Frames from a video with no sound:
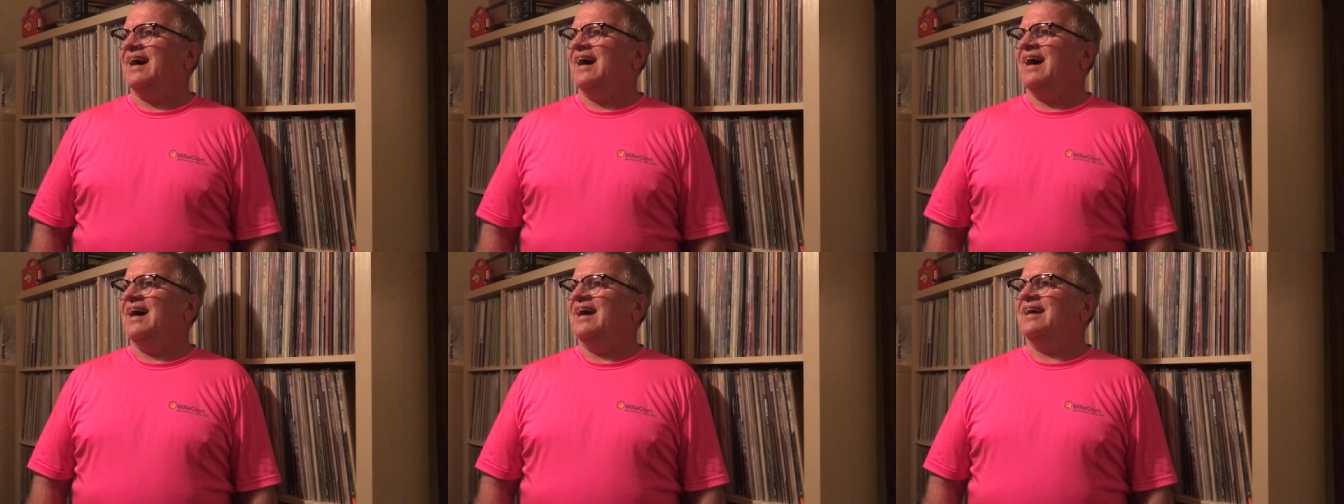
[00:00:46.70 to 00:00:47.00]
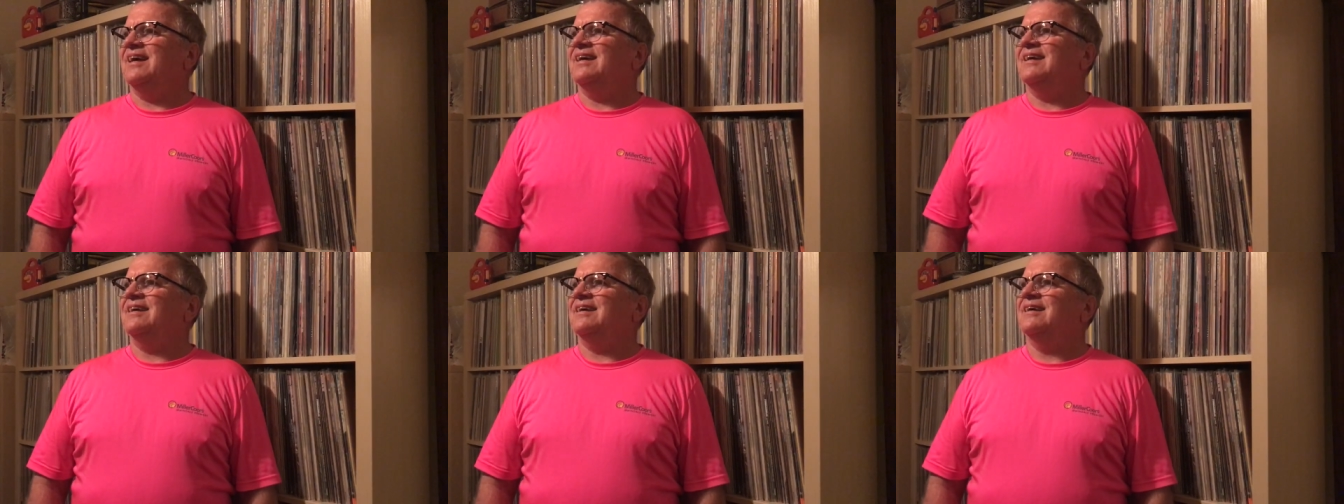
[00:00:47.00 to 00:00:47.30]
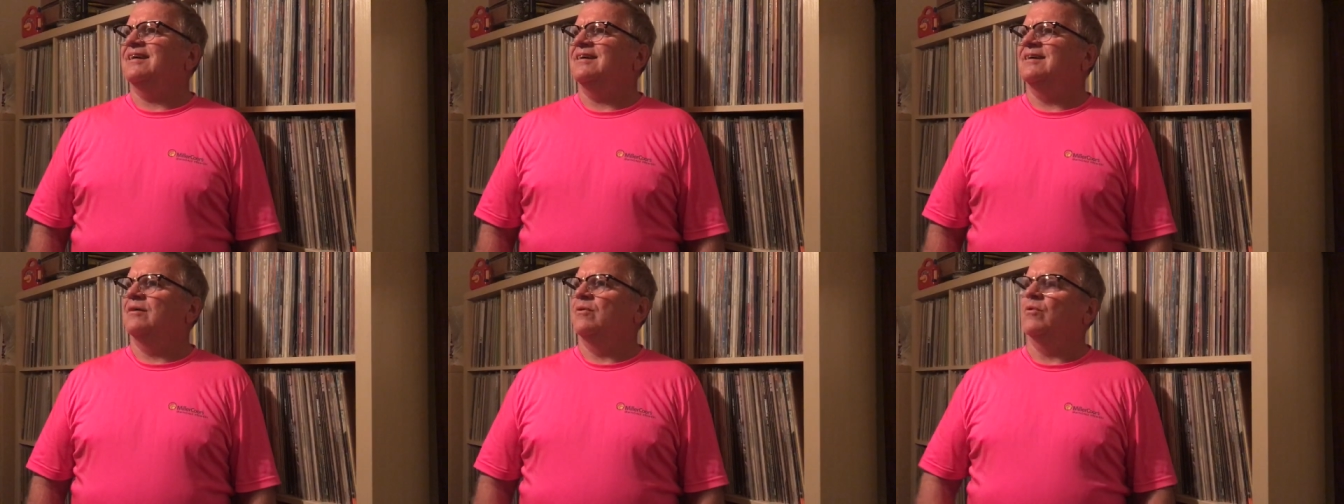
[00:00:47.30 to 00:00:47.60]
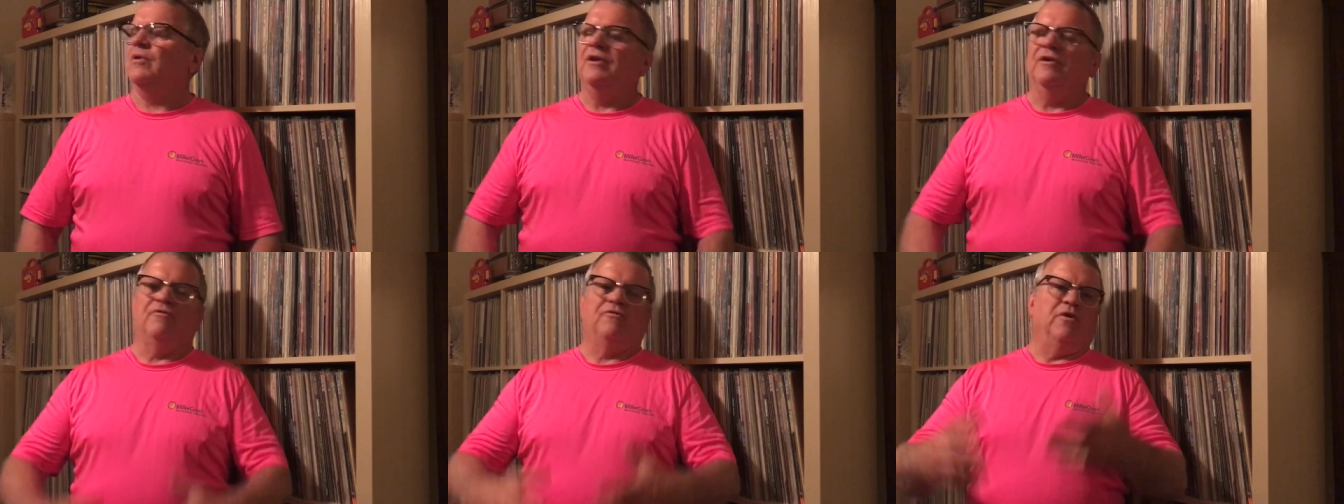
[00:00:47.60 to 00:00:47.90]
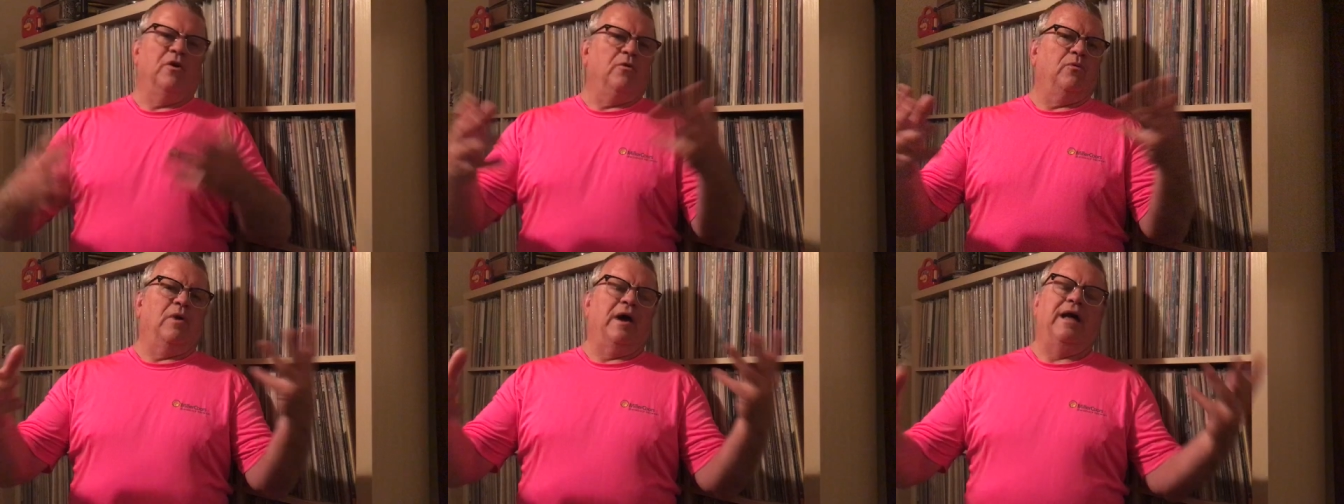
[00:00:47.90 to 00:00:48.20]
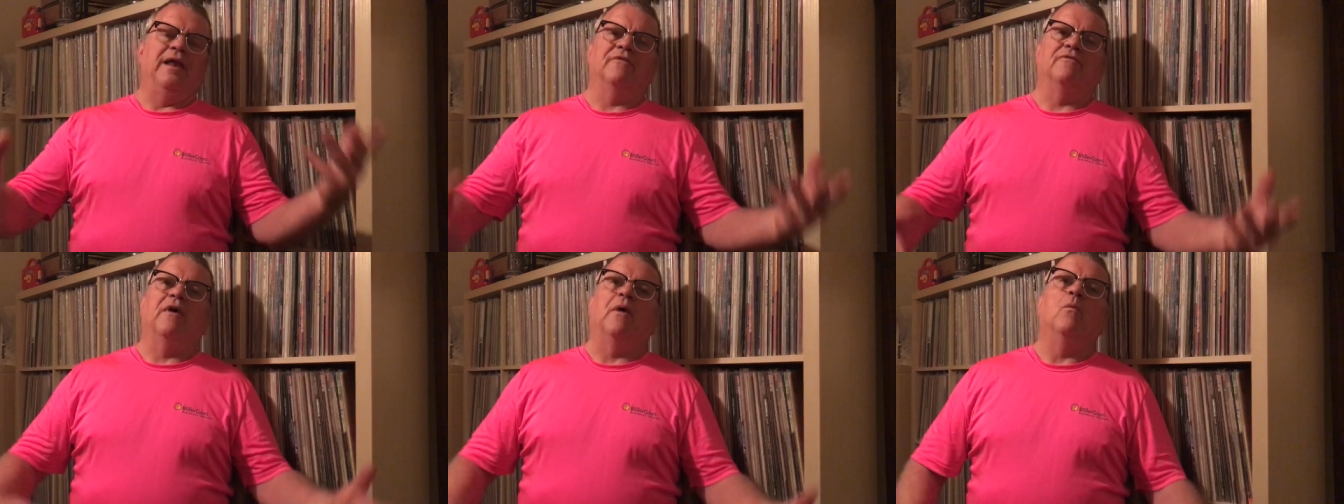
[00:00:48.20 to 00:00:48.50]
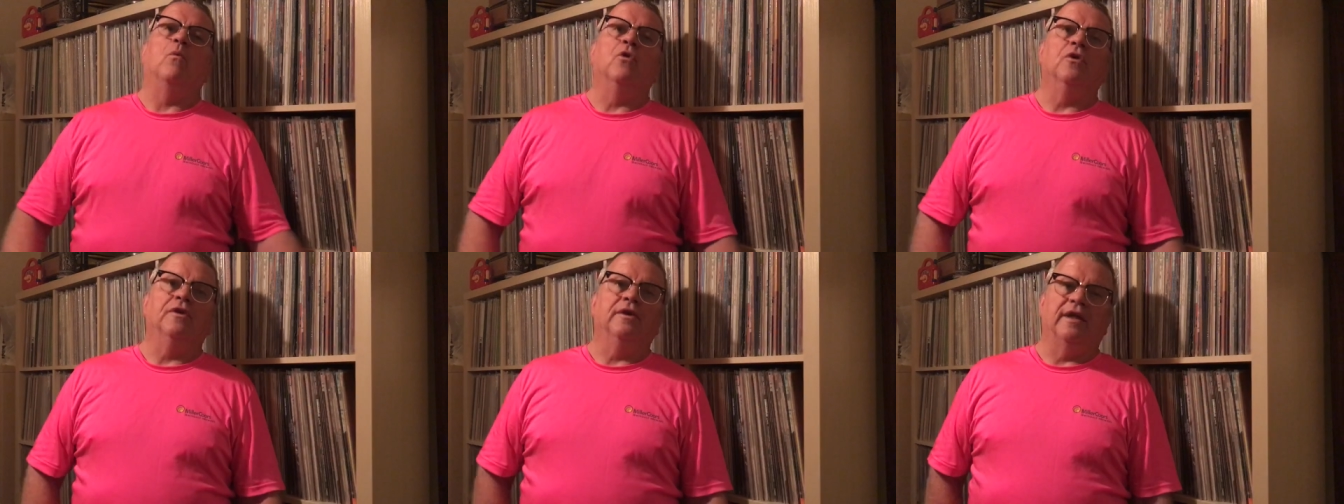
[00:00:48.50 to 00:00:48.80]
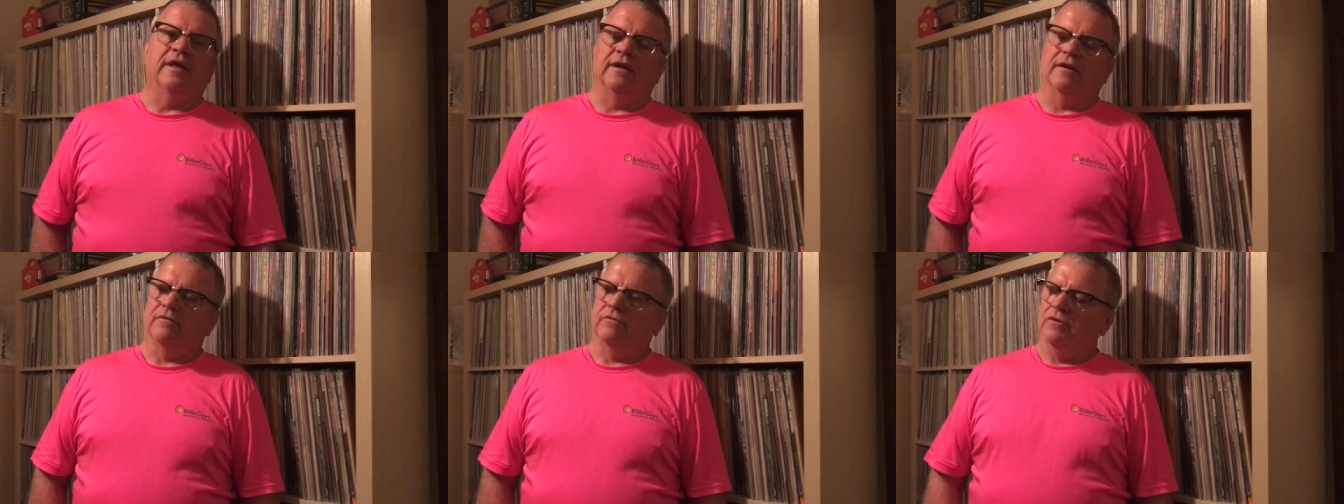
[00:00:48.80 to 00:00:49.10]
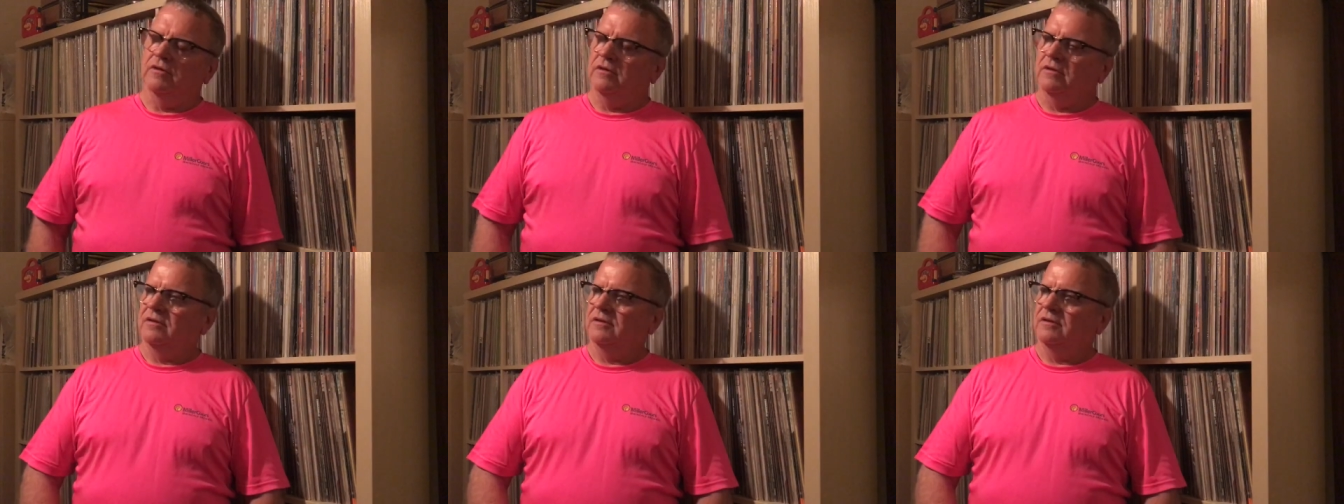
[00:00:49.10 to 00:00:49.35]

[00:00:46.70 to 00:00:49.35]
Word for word: I wouldn't have felt right if I wouldn't have.